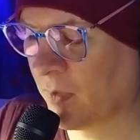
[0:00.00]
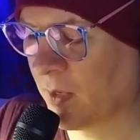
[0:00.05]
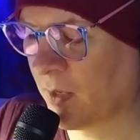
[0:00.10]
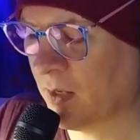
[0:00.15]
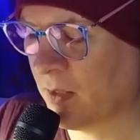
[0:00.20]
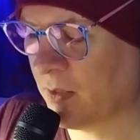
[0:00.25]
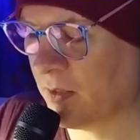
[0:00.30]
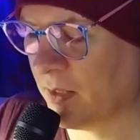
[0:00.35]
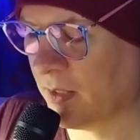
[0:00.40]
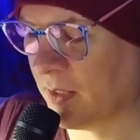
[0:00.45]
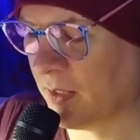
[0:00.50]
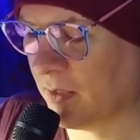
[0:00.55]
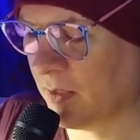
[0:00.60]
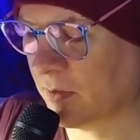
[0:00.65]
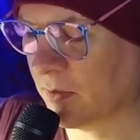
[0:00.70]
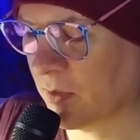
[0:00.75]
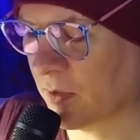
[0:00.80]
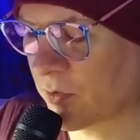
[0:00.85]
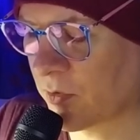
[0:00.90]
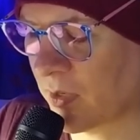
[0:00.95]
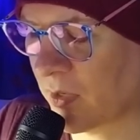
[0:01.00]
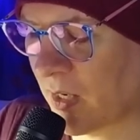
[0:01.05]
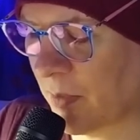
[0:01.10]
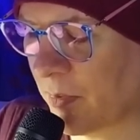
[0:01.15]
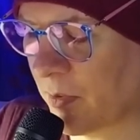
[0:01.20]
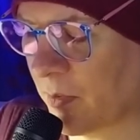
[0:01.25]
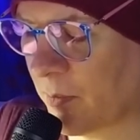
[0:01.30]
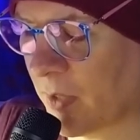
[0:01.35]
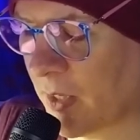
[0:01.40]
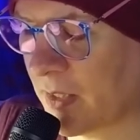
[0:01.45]
thinking the tribe
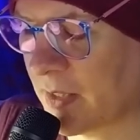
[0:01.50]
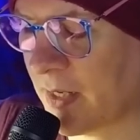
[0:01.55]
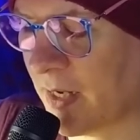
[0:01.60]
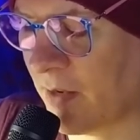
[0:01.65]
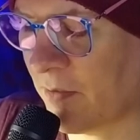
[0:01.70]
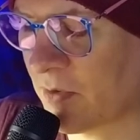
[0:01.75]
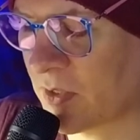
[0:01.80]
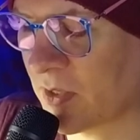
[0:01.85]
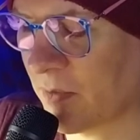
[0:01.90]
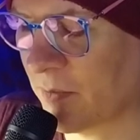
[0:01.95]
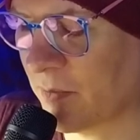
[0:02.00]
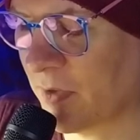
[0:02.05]
might have some